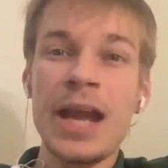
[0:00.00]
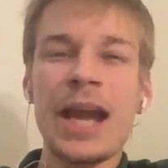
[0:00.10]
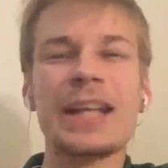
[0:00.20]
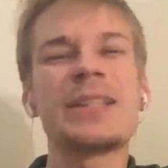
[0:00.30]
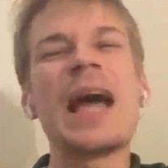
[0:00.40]

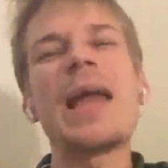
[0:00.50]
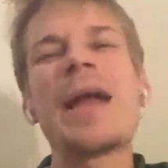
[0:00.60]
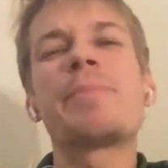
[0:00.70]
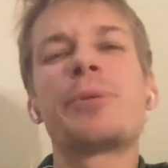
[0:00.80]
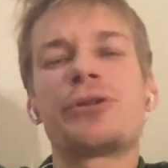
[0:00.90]
And
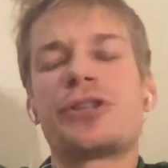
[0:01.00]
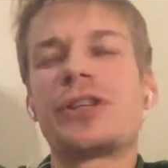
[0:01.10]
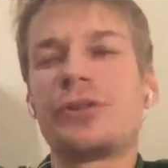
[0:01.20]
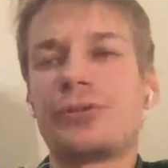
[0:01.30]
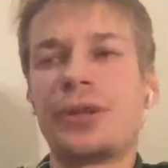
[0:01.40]
I
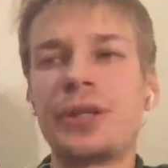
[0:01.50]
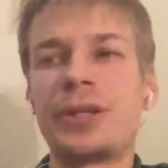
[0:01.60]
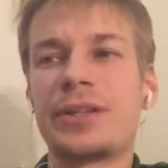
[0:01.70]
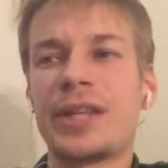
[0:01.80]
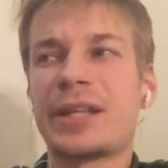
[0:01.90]
personally
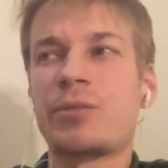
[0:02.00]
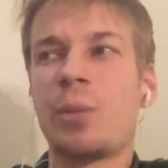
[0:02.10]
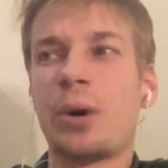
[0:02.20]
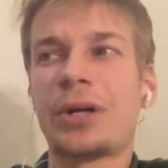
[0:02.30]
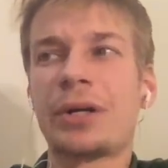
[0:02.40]
think that
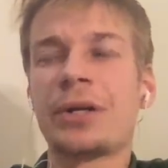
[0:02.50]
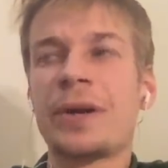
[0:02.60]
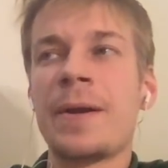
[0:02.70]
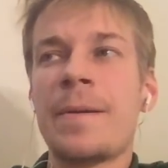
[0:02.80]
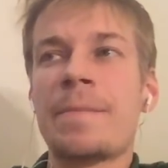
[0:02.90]
working
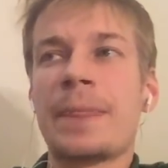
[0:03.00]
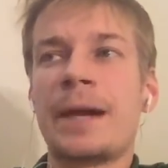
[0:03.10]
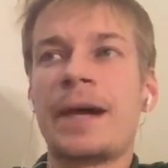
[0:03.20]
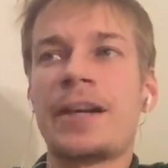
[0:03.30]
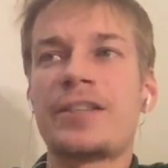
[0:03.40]

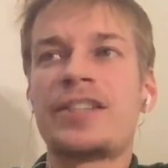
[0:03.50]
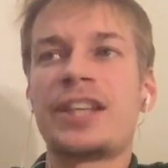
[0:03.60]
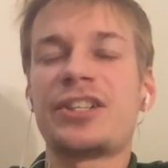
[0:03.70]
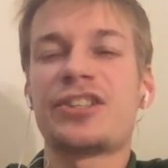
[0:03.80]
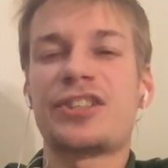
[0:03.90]
as a
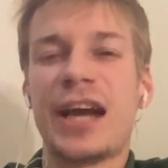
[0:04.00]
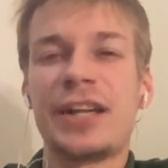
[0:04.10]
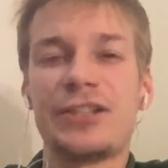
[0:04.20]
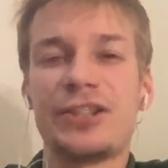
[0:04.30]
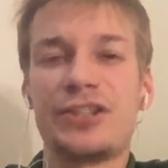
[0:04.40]
data
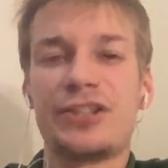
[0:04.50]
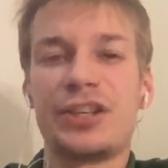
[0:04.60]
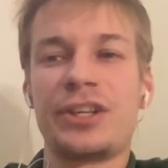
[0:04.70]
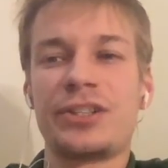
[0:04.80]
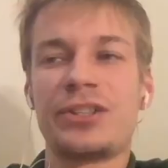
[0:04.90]
scientist
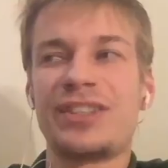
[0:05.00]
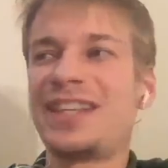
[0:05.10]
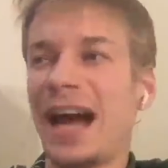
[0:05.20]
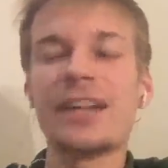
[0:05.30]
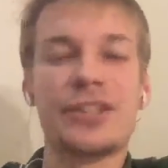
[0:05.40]
in
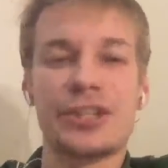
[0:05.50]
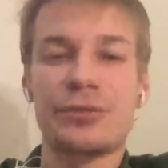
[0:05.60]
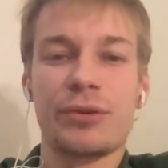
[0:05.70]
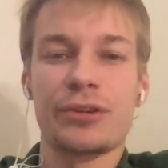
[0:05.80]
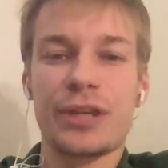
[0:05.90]

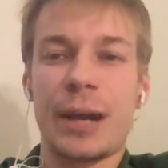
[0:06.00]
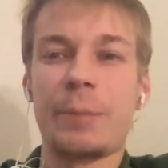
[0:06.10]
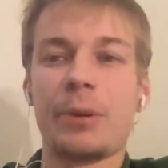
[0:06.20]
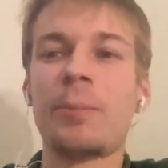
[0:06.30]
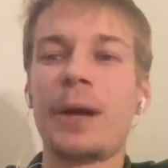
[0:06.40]
Yandex, for
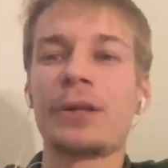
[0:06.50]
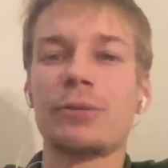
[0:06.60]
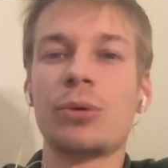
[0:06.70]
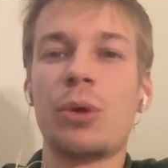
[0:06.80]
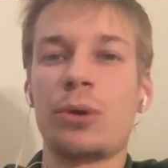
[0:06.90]
example, or
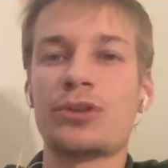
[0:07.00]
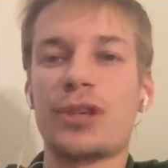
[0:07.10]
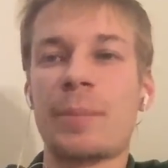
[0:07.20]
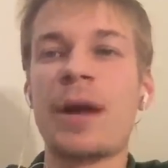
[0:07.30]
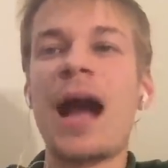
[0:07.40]
Mail.ru, or
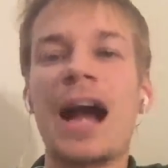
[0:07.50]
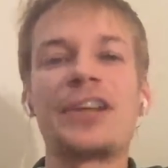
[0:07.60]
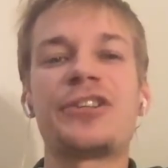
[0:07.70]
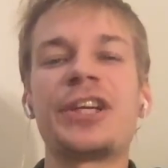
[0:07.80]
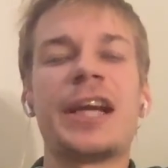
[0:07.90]
some
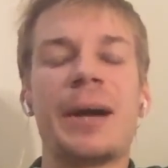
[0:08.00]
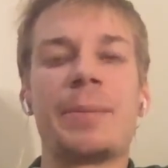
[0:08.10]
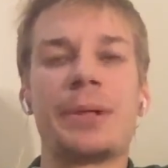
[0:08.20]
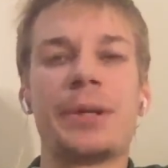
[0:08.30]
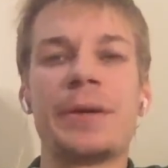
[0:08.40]
IT
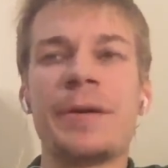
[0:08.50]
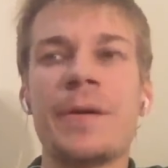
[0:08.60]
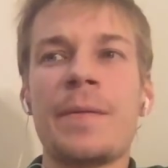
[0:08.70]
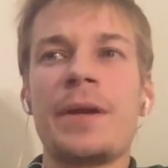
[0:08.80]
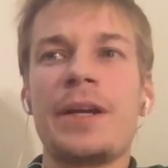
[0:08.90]
company
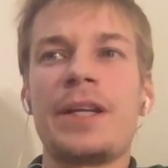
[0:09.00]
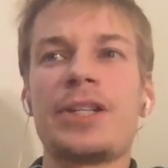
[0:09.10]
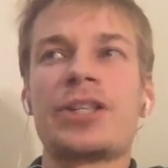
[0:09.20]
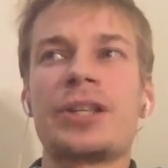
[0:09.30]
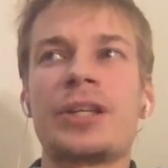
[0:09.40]

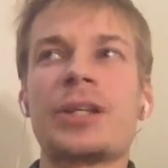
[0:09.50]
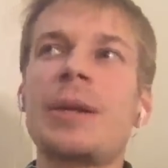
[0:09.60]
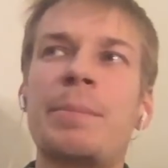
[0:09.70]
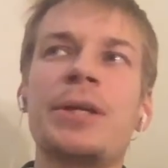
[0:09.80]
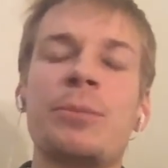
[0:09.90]
is
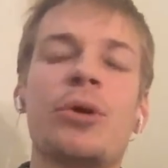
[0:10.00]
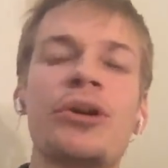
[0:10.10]
a bit more